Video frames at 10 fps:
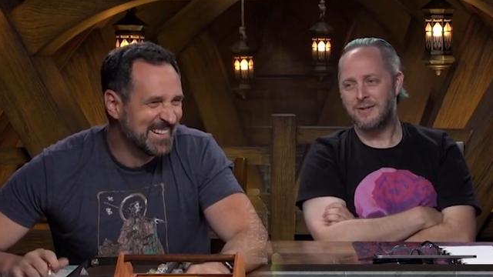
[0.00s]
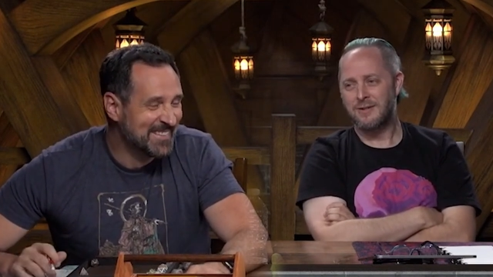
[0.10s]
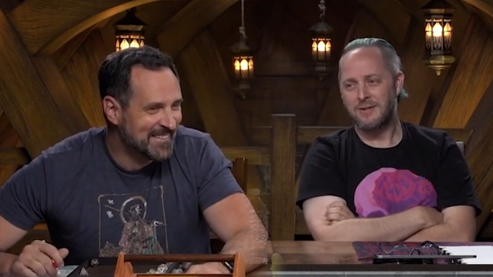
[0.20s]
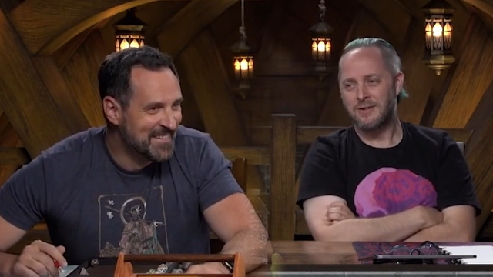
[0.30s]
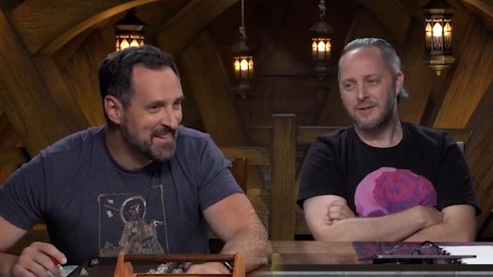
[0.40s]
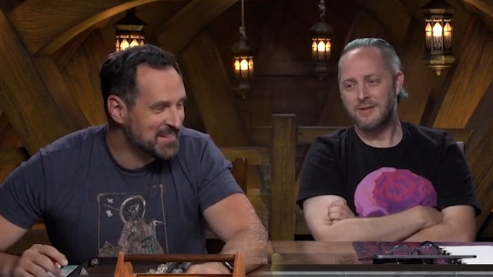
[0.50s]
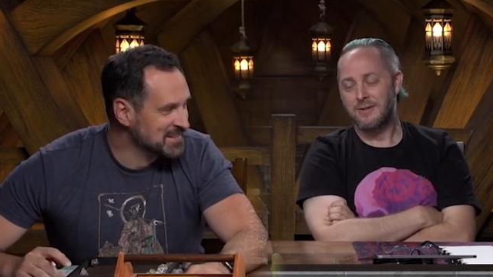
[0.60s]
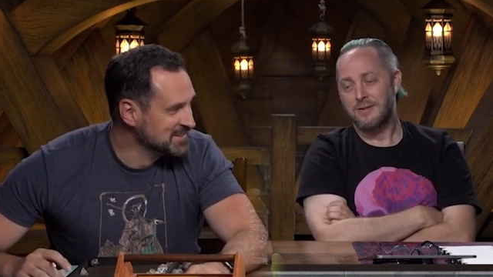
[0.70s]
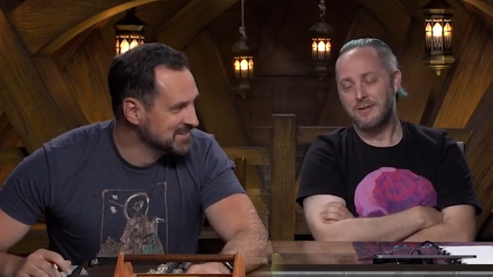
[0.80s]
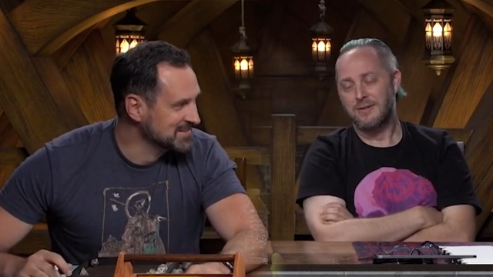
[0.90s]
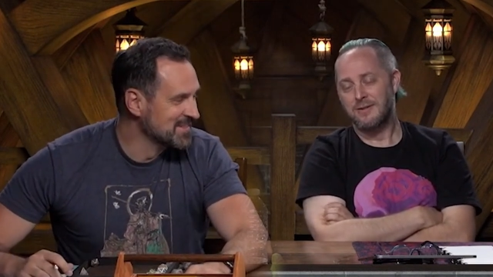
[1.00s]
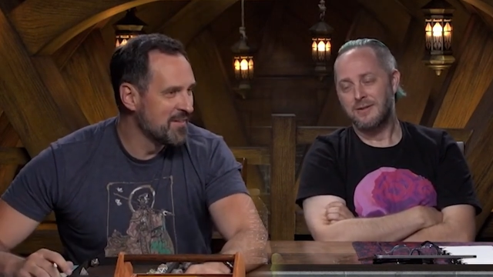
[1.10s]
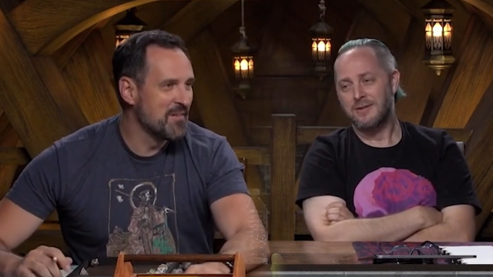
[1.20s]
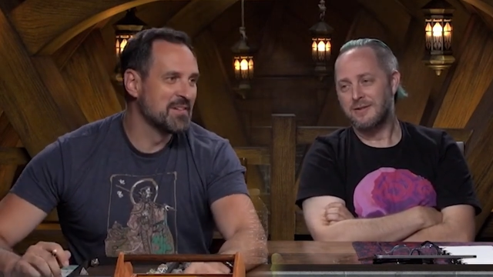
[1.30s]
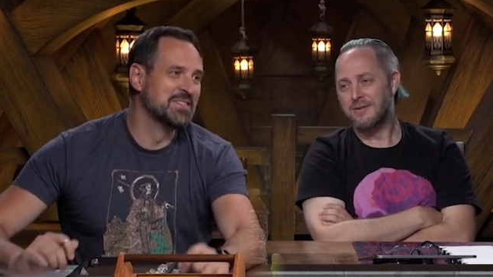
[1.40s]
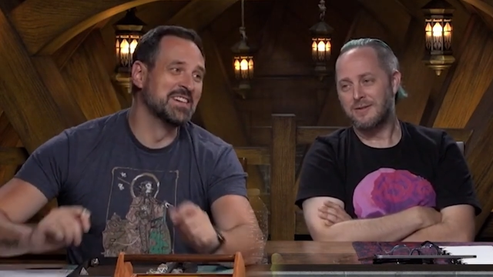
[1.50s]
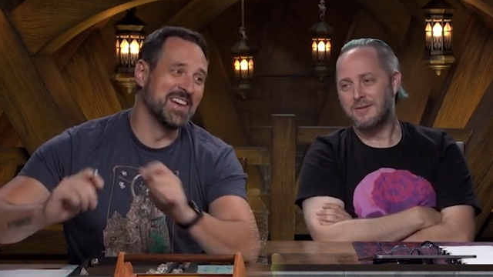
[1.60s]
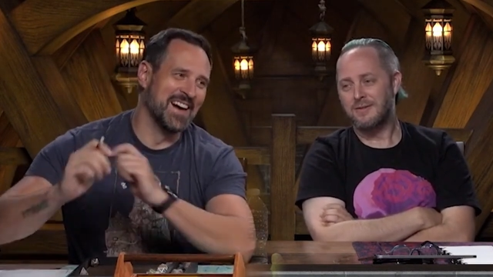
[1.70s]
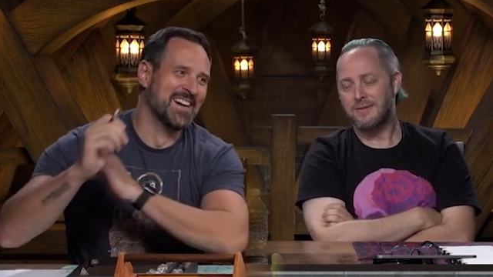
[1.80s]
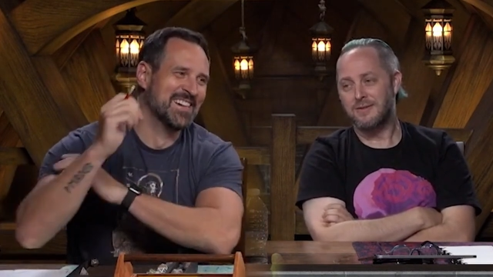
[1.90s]
Speaker 1: Any senior moment?
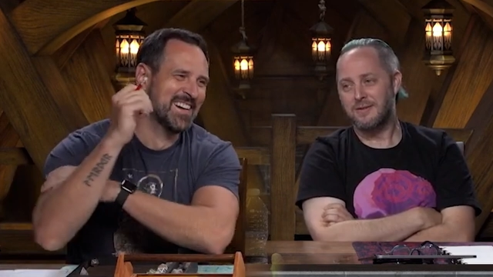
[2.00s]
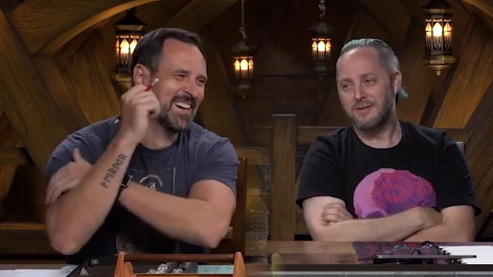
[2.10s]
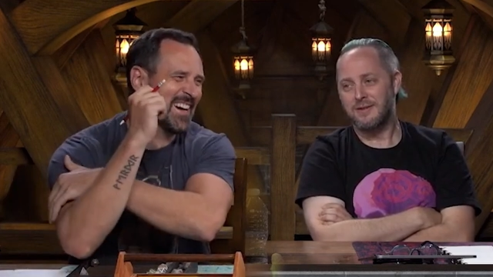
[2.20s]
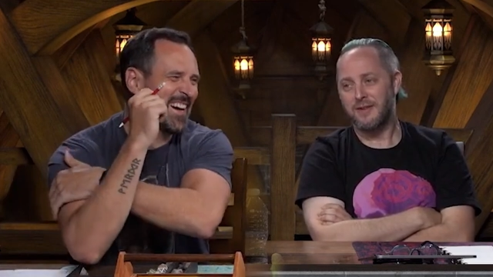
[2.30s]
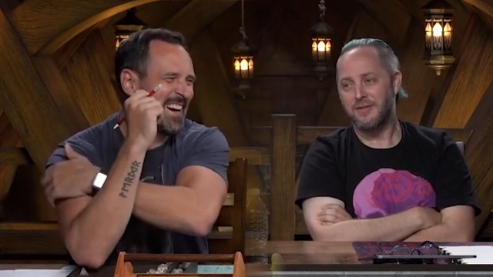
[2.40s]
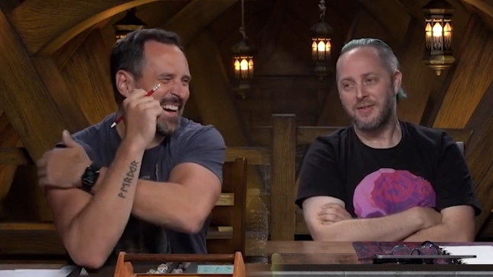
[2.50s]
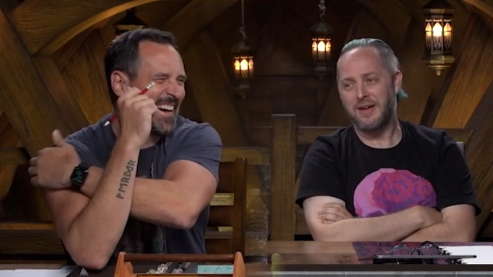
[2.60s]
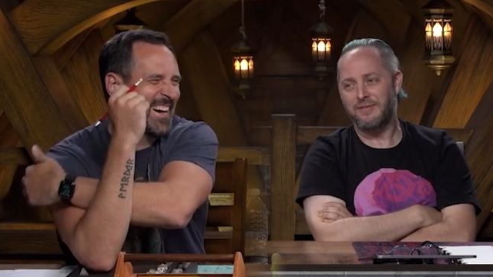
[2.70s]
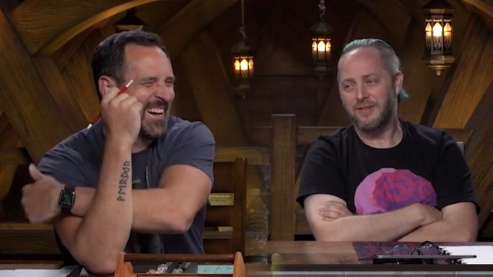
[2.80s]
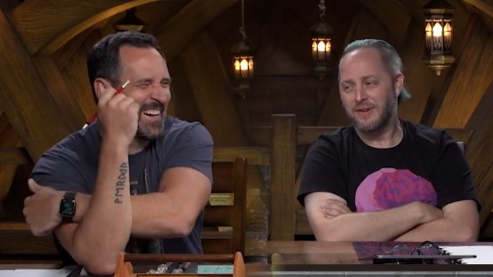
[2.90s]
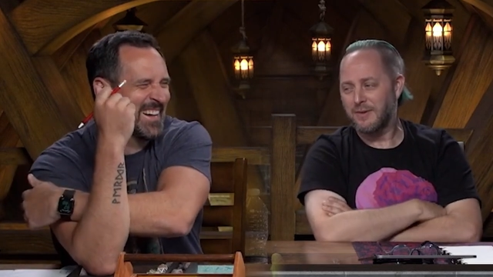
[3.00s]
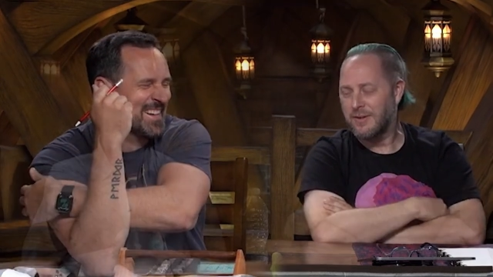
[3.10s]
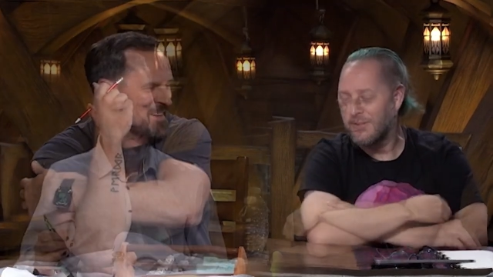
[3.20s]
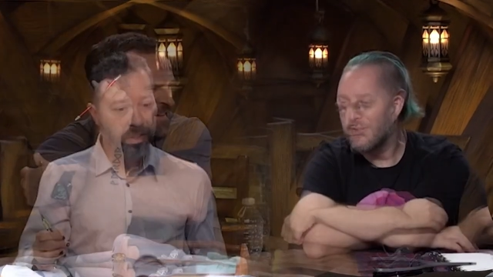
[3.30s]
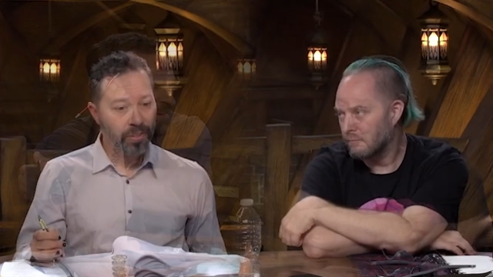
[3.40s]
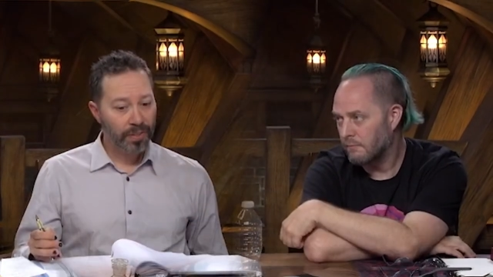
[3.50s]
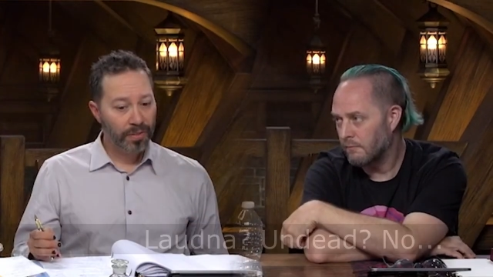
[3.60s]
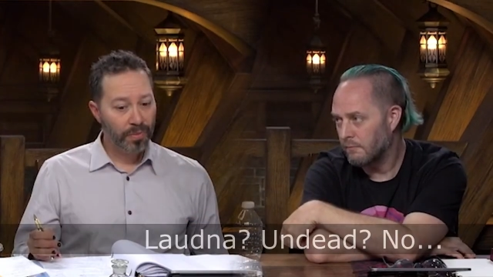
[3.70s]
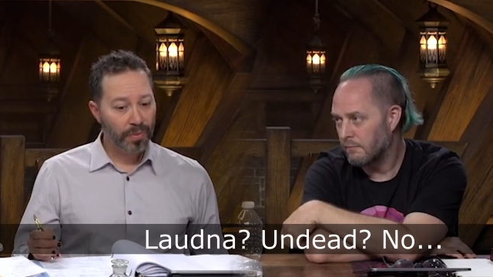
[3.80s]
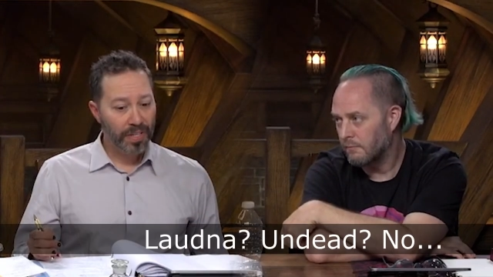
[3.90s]
No. Wait,
Speaker 2: nothing left there.
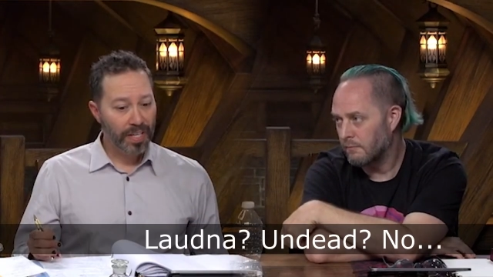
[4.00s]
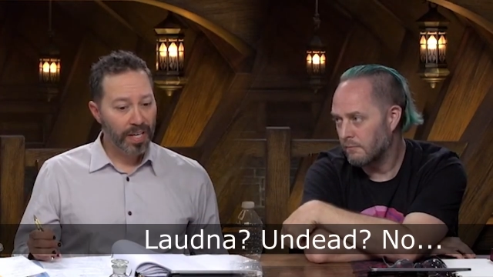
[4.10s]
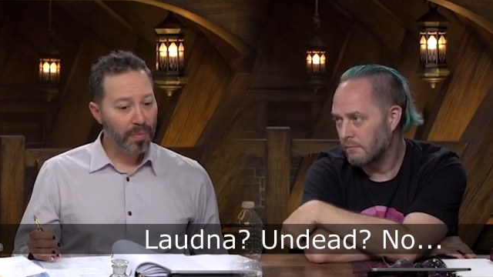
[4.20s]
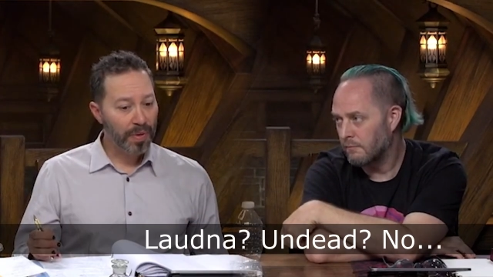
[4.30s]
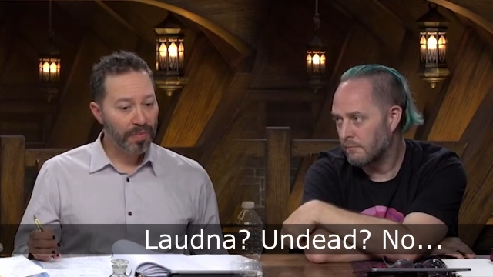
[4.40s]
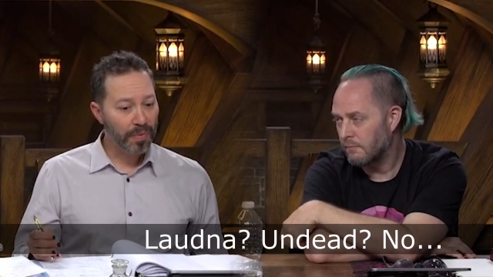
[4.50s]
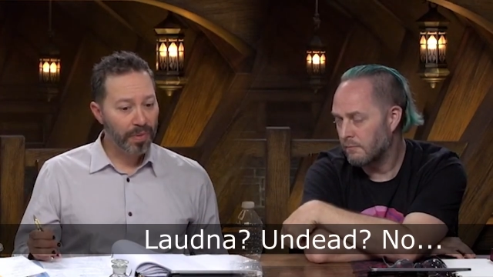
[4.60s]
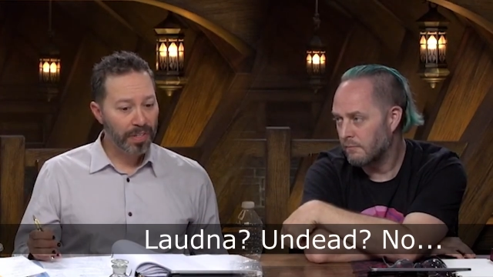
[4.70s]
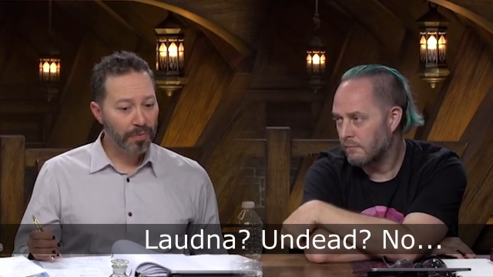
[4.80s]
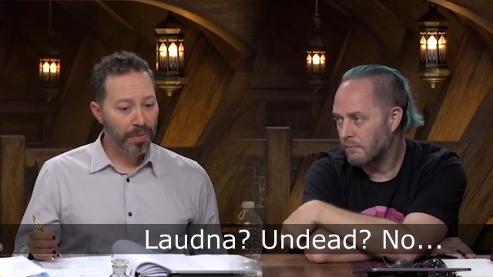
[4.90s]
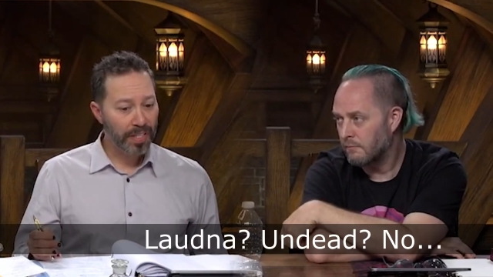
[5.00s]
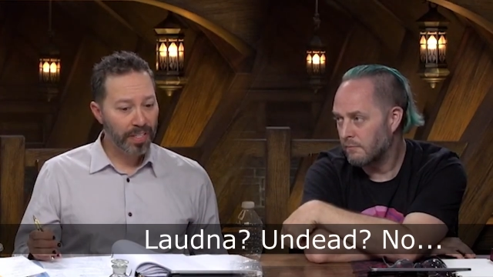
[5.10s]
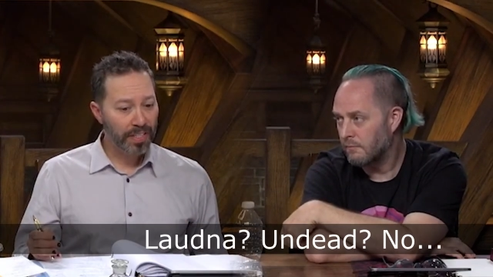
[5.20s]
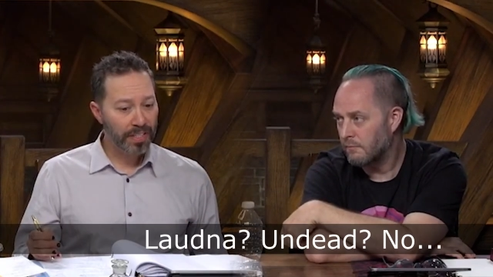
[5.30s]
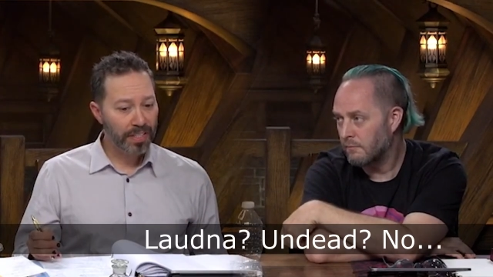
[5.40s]
Speaker 1: Would it help everyone if we,